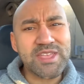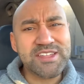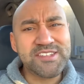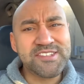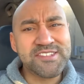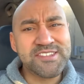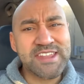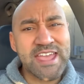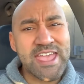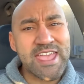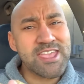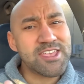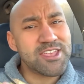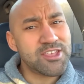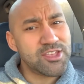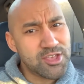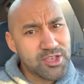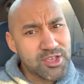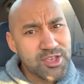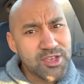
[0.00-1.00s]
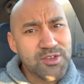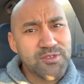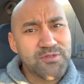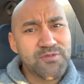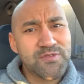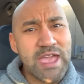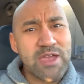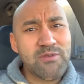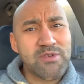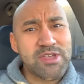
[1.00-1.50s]
Steak,
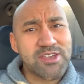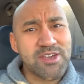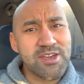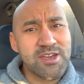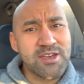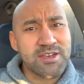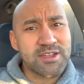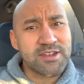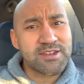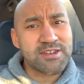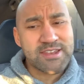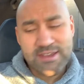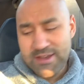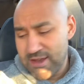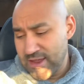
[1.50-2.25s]
very good.